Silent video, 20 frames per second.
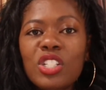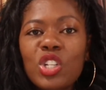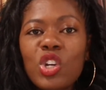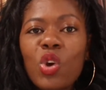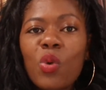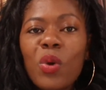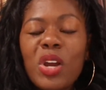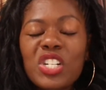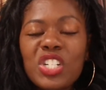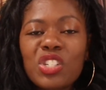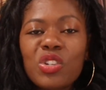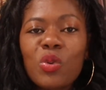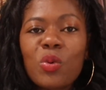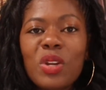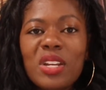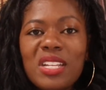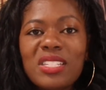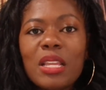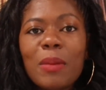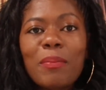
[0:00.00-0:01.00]
to question the
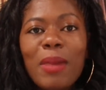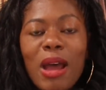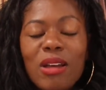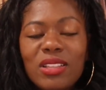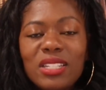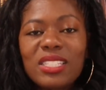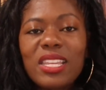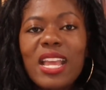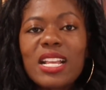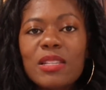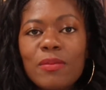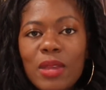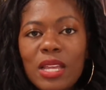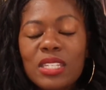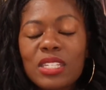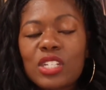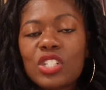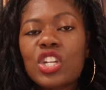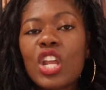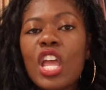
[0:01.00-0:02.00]
witness about the text
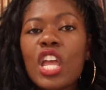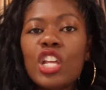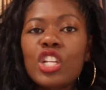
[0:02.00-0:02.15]
message.